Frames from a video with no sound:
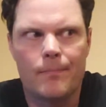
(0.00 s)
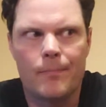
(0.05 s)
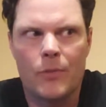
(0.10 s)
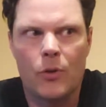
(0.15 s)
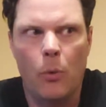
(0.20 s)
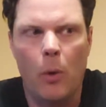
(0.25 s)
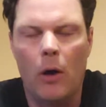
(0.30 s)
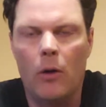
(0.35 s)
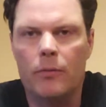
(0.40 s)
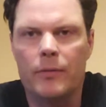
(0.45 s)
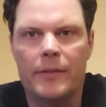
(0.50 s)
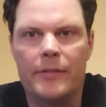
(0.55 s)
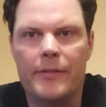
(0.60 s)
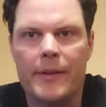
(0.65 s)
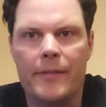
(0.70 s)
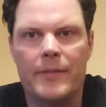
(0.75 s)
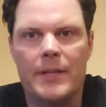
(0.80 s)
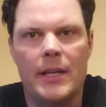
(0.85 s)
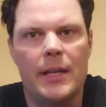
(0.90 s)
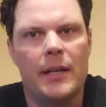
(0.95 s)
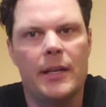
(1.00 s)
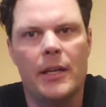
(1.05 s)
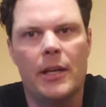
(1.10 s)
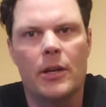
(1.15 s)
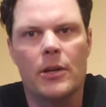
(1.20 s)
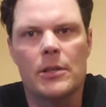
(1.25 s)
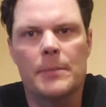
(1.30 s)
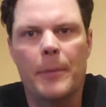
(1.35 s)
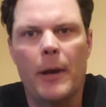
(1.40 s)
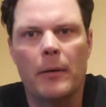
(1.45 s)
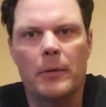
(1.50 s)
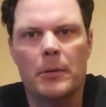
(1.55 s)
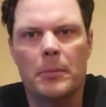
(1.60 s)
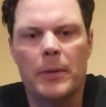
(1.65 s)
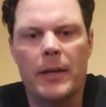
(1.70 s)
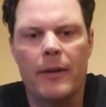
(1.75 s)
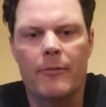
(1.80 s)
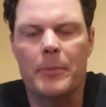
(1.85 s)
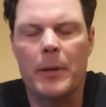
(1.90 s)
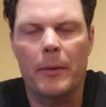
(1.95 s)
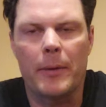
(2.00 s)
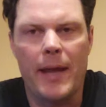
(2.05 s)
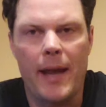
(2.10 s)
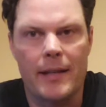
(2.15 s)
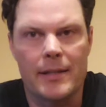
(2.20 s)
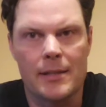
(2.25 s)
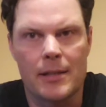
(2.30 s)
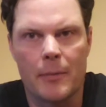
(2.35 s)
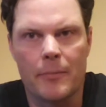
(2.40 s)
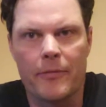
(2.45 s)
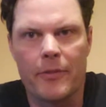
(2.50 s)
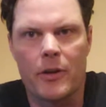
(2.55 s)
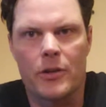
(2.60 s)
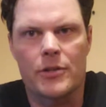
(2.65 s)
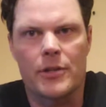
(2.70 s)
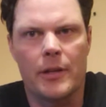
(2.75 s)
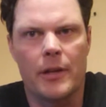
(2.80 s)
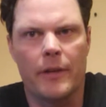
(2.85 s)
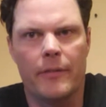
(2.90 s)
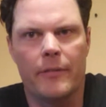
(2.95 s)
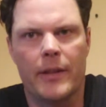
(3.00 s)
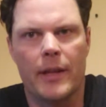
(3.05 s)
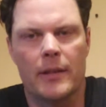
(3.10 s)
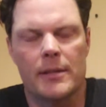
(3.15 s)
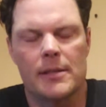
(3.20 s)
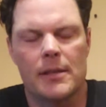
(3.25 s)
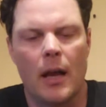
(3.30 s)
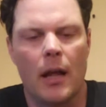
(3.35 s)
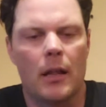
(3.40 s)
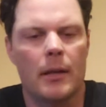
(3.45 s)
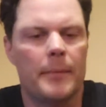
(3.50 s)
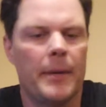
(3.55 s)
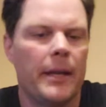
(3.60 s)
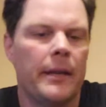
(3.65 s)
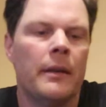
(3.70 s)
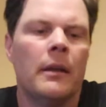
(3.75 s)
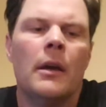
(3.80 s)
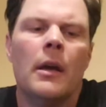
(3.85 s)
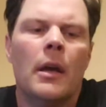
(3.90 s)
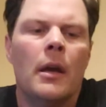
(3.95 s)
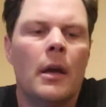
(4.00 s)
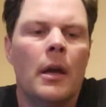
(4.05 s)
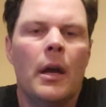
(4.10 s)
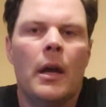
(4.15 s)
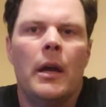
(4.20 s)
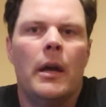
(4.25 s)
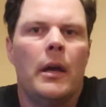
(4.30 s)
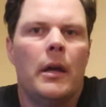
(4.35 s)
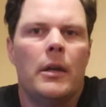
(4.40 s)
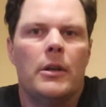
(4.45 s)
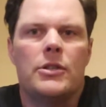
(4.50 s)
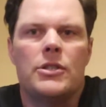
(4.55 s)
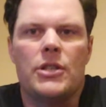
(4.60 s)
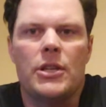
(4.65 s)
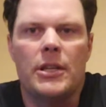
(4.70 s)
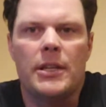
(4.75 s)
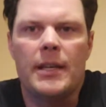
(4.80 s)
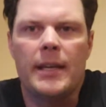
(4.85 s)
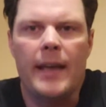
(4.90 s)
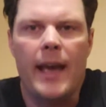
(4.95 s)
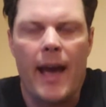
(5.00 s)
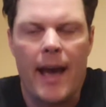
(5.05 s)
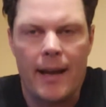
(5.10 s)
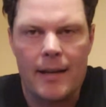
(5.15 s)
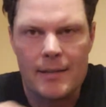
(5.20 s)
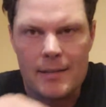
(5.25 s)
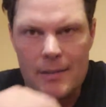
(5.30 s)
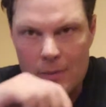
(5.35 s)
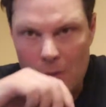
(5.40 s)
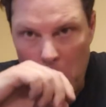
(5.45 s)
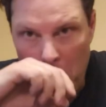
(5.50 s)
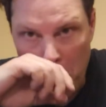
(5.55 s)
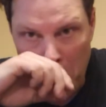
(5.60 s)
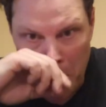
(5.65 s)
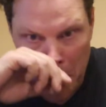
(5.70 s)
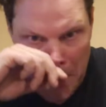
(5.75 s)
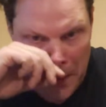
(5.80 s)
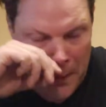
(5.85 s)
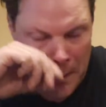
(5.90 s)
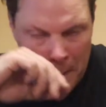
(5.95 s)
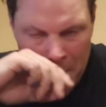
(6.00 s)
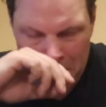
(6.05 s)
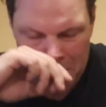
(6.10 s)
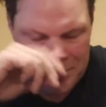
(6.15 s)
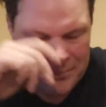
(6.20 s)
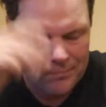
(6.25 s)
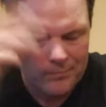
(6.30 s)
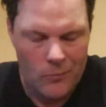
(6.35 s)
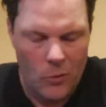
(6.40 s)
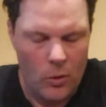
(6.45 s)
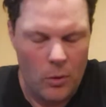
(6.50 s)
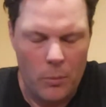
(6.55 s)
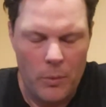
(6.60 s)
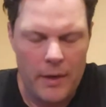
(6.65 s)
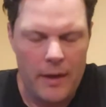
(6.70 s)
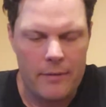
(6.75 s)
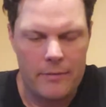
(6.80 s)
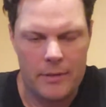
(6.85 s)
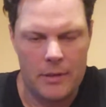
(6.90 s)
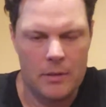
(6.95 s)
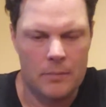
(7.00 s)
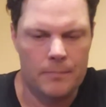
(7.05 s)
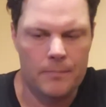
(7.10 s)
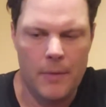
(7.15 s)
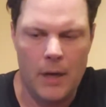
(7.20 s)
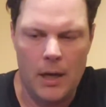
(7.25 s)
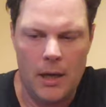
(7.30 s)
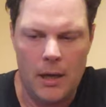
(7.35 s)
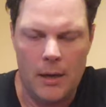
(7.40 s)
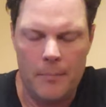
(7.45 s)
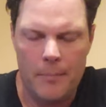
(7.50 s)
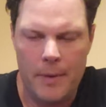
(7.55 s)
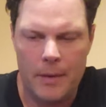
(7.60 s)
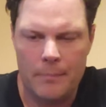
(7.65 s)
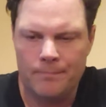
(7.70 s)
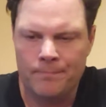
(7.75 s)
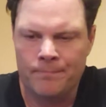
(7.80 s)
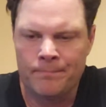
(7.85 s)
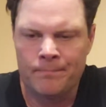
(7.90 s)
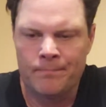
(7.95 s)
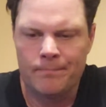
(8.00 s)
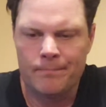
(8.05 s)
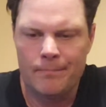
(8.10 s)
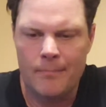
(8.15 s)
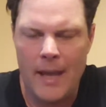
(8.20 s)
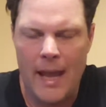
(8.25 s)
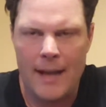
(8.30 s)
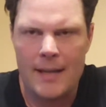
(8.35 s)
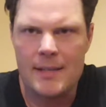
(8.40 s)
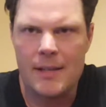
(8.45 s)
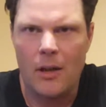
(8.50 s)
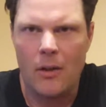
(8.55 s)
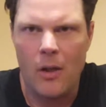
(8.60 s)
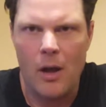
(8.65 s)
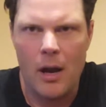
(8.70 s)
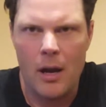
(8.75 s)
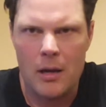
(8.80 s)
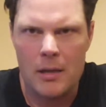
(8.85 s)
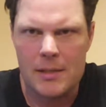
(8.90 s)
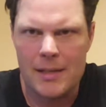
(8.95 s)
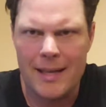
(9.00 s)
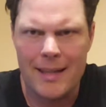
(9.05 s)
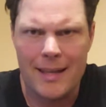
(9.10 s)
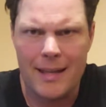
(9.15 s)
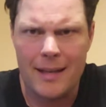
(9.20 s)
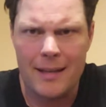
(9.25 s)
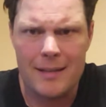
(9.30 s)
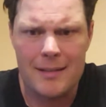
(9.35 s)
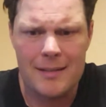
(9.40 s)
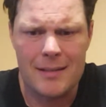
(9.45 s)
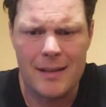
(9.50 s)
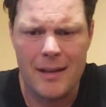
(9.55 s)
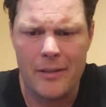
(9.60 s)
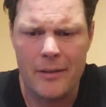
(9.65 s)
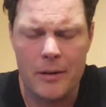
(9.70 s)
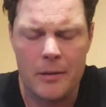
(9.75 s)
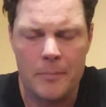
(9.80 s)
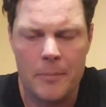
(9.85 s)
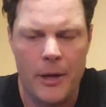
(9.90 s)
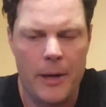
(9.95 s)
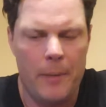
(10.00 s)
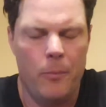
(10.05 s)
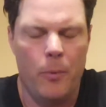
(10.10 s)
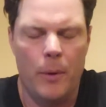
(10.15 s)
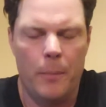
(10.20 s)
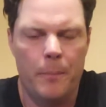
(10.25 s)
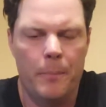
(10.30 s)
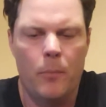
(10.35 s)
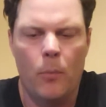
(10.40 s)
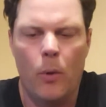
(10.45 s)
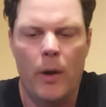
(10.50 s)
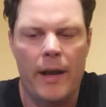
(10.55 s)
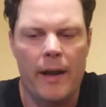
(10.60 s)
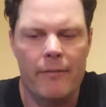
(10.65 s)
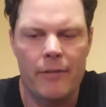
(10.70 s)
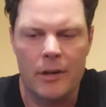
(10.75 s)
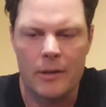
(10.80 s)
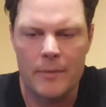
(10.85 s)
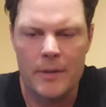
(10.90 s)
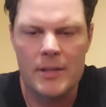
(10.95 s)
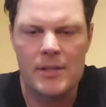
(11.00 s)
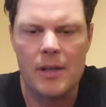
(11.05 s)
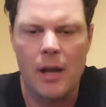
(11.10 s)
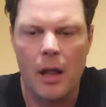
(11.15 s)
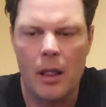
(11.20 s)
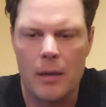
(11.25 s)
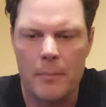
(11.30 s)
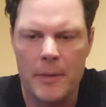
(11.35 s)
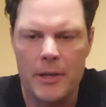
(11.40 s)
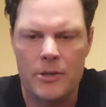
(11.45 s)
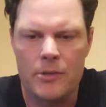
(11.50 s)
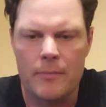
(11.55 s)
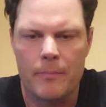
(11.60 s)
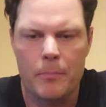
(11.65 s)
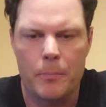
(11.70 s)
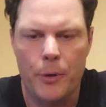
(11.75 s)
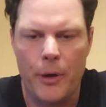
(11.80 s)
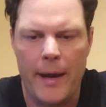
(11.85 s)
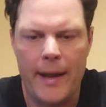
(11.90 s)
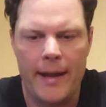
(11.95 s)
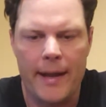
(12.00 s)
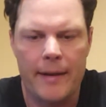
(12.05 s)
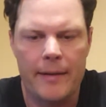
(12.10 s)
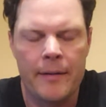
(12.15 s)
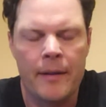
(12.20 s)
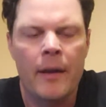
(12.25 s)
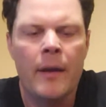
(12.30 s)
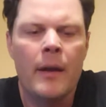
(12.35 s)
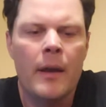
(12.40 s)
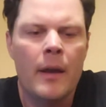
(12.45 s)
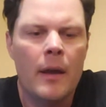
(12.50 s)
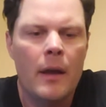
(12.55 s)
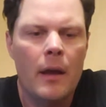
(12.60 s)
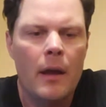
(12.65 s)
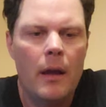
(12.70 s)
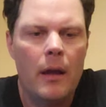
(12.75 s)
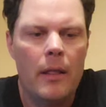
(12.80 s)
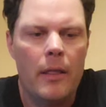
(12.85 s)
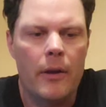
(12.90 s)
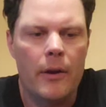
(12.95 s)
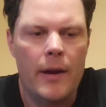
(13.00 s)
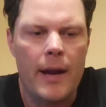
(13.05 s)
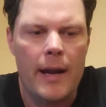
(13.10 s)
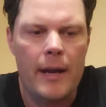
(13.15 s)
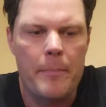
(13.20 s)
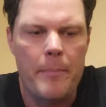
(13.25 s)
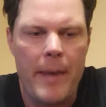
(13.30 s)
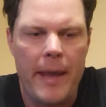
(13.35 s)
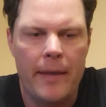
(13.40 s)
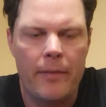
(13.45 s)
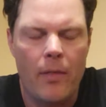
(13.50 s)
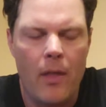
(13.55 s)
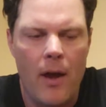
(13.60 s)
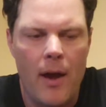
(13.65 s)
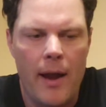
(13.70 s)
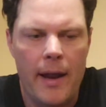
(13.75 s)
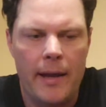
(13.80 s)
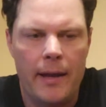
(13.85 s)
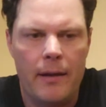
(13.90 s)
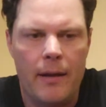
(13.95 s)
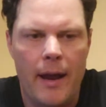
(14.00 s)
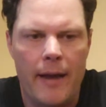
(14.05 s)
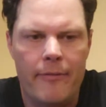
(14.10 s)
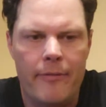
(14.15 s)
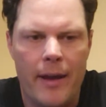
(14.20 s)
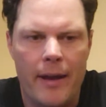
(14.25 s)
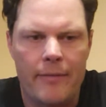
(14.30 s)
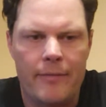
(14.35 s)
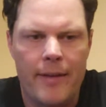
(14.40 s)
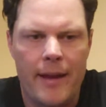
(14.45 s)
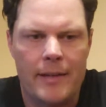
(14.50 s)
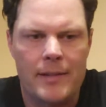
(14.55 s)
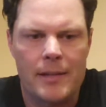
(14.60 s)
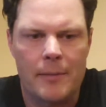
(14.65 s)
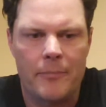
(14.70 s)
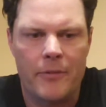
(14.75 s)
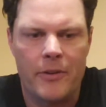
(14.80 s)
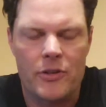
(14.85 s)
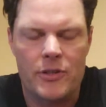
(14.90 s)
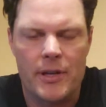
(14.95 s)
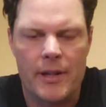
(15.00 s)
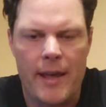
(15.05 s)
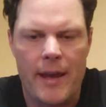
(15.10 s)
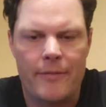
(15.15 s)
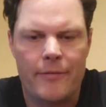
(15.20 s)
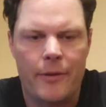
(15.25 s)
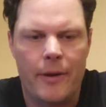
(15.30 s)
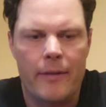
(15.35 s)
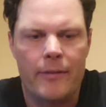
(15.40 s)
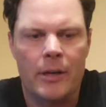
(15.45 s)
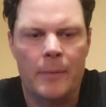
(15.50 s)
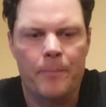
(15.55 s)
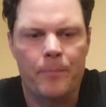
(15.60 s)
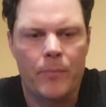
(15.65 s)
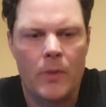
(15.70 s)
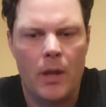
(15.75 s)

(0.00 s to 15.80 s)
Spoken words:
12 to 15 years probably. I've probably had some version of the Solomon GTX or whatever. XLRs, I think, is another brand. Whatever. The Solomon brand, their kind of main line. I've had some version of that forever.